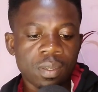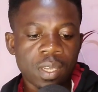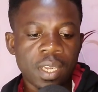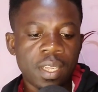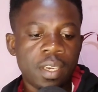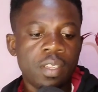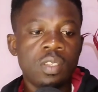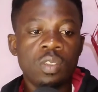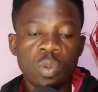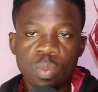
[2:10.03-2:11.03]
and then
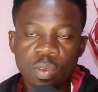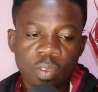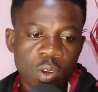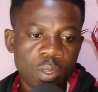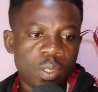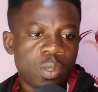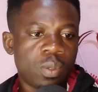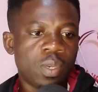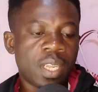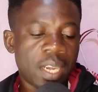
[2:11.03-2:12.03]
you move on
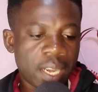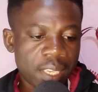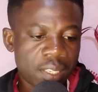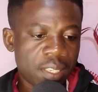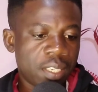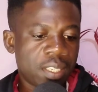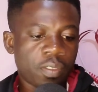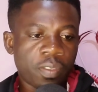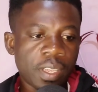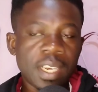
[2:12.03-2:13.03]
to the next stage.
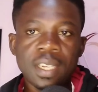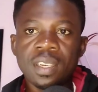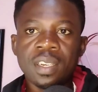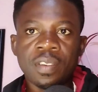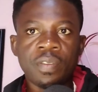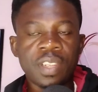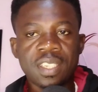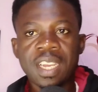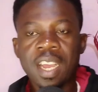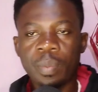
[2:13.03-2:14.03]
Filling the
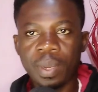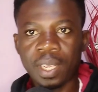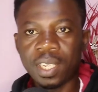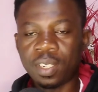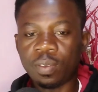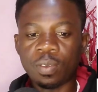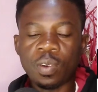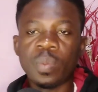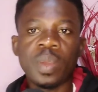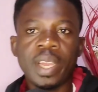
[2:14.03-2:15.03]
visa application
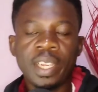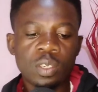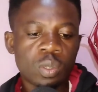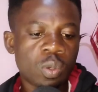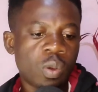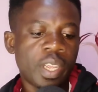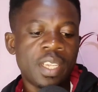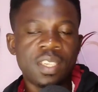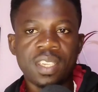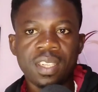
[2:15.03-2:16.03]
form is so
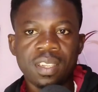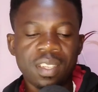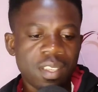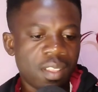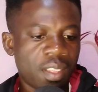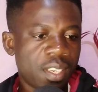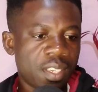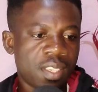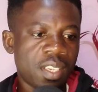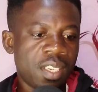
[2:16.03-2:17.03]
easy.
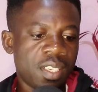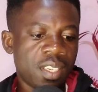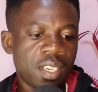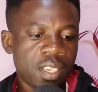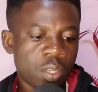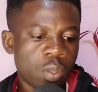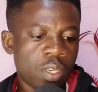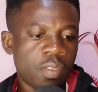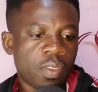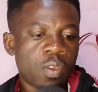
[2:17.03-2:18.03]
This is easy, it's
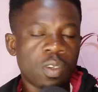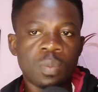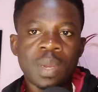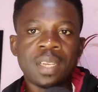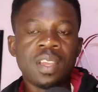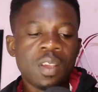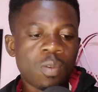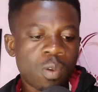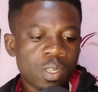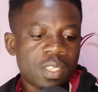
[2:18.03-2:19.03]
not difficult. But
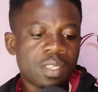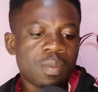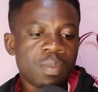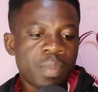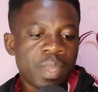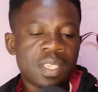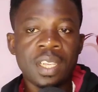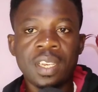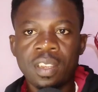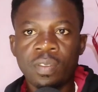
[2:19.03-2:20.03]
what makes
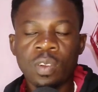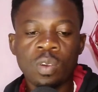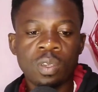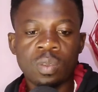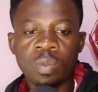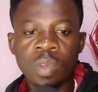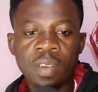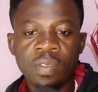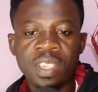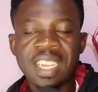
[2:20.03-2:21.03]
it difficult
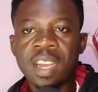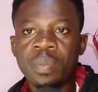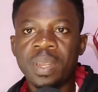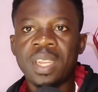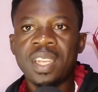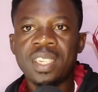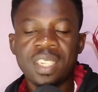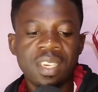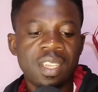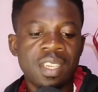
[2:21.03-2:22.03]
with visa
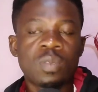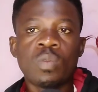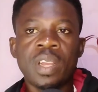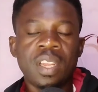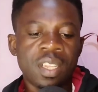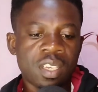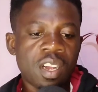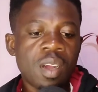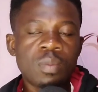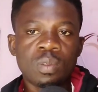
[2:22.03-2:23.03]
application is when it
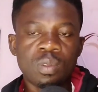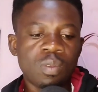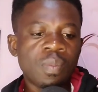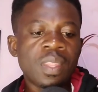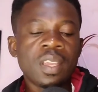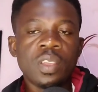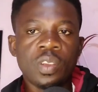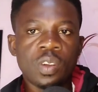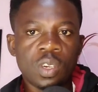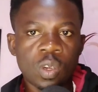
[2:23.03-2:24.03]
comes to
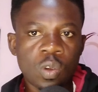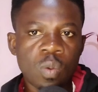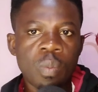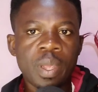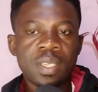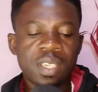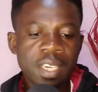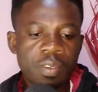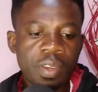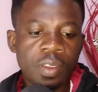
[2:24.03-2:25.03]
your document.
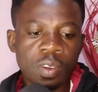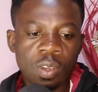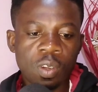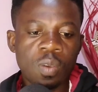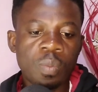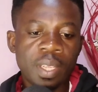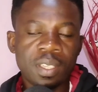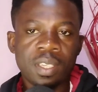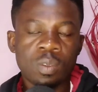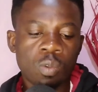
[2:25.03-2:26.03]
Gathering your
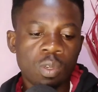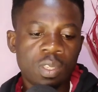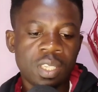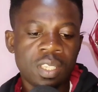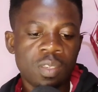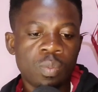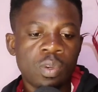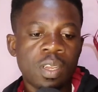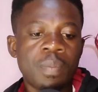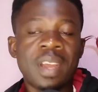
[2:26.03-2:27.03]
document is what it is
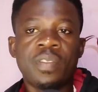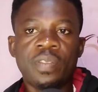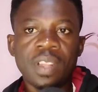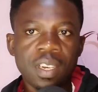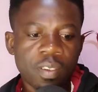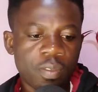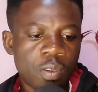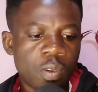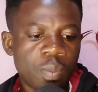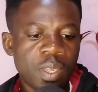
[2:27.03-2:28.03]
important. But filling the
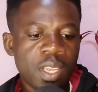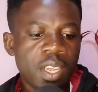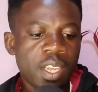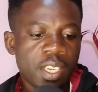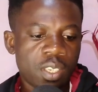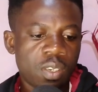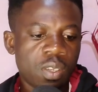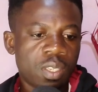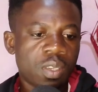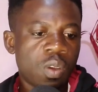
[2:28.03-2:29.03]
form is
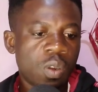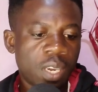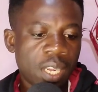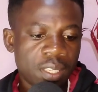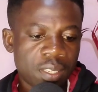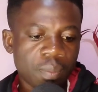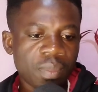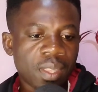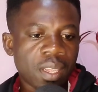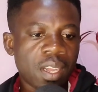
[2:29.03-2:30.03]
not all that
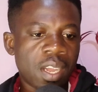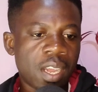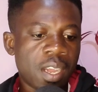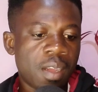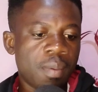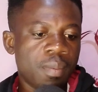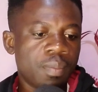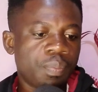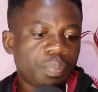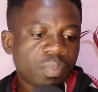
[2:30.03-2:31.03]
um
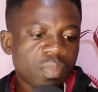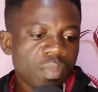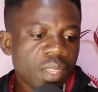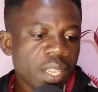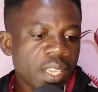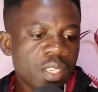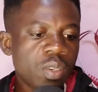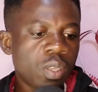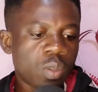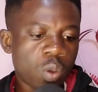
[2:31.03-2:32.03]
it's
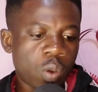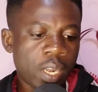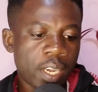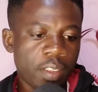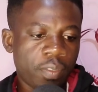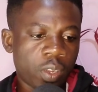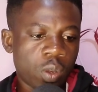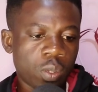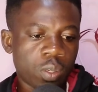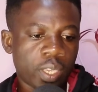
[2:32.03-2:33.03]
not all that
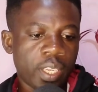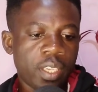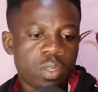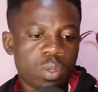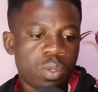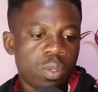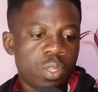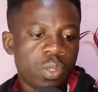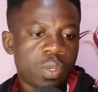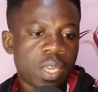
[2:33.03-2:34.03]
difficult. Okay, so
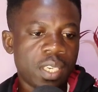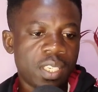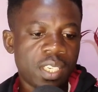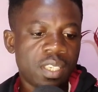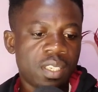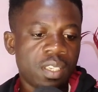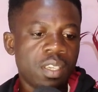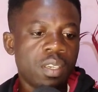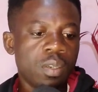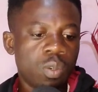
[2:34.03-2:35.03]
you can just
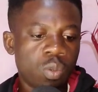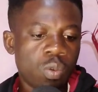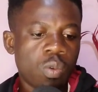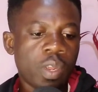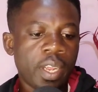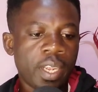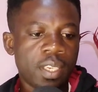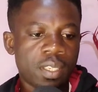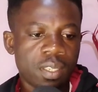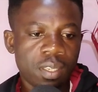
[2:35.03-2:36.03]
do
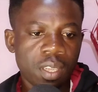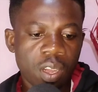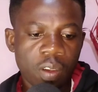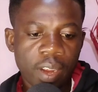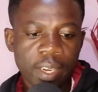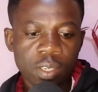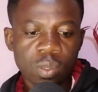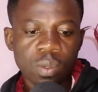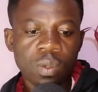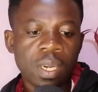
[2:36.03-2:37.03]
it. All right,
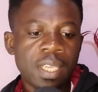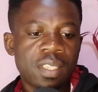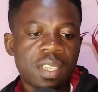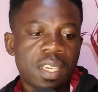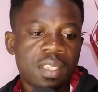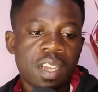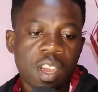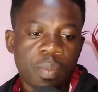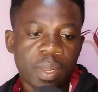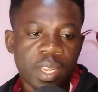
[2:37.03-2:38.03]
so let's start
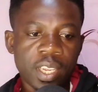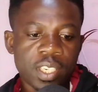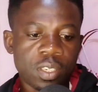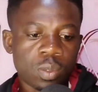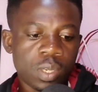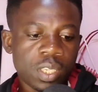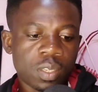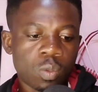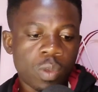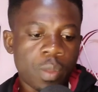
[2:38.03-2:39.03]
our application. So this
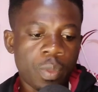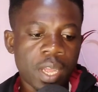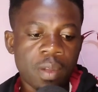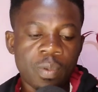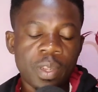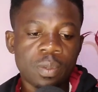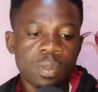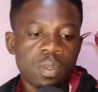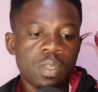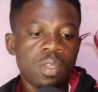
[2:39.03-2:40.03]
is where we are going
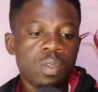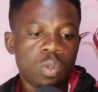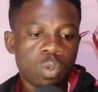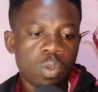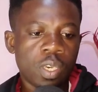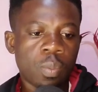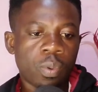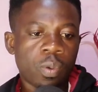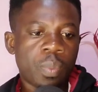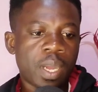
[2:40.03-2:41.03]
to do the
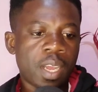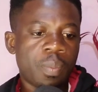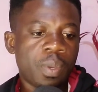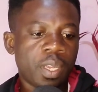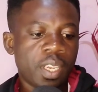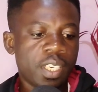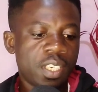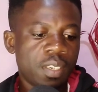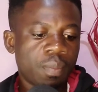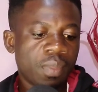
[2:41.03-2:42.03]
proper
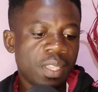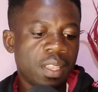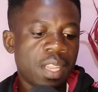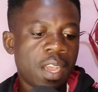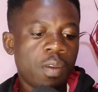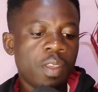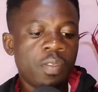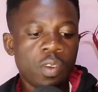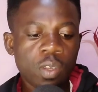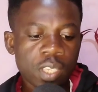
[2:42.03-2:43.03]
application. Now
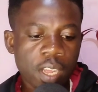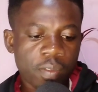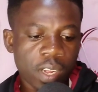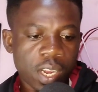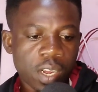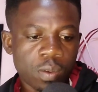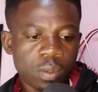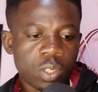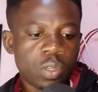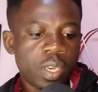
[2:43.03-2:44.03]
if you don't have
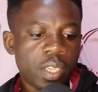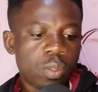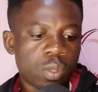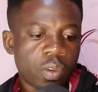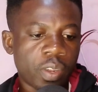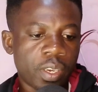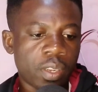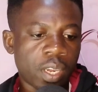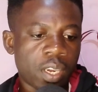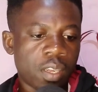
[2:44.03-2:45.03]
account, you need to create
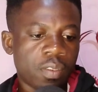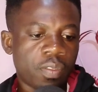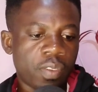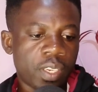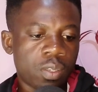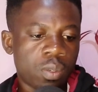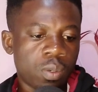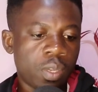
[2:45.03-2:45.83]
the account first. So